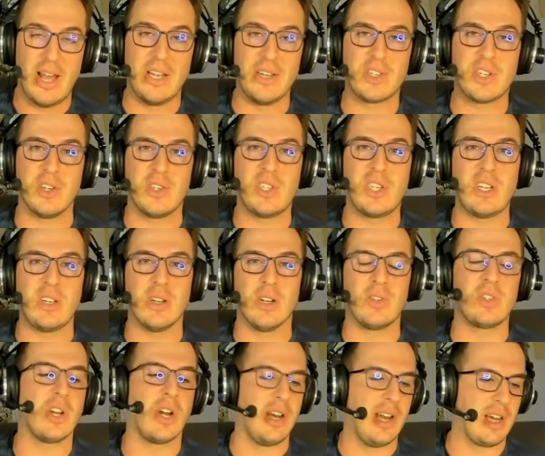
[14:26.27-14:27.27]
as
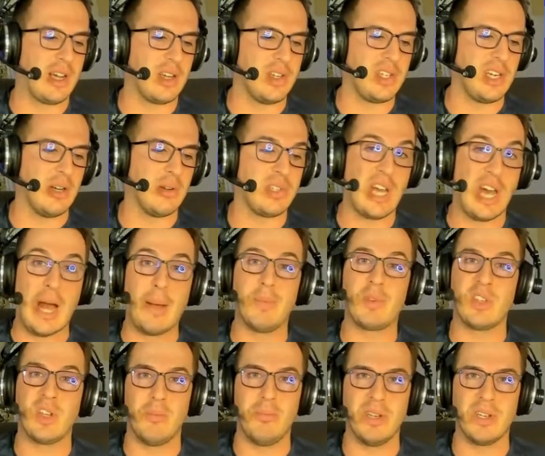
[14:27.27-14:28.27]

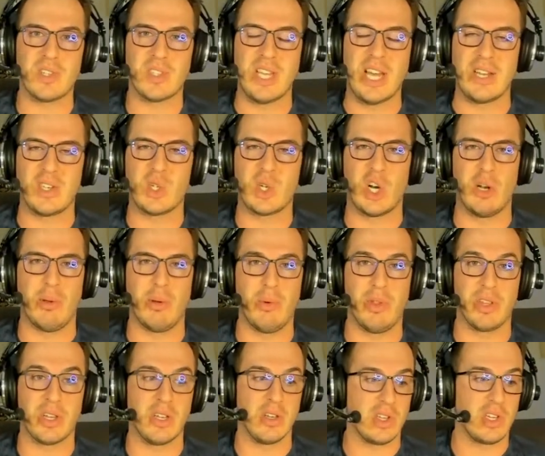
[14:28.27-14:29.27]
Thompson missed that tournament
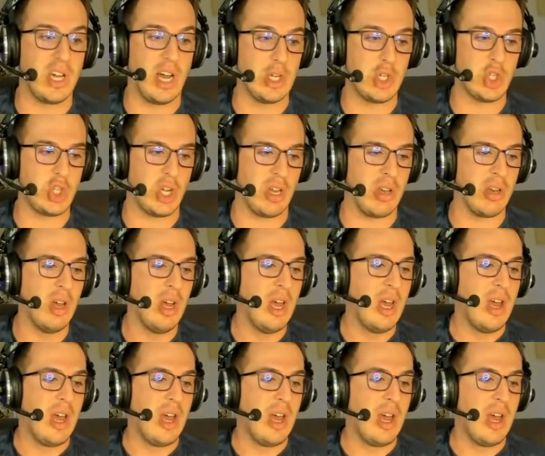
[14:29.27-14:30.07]
with a concussion.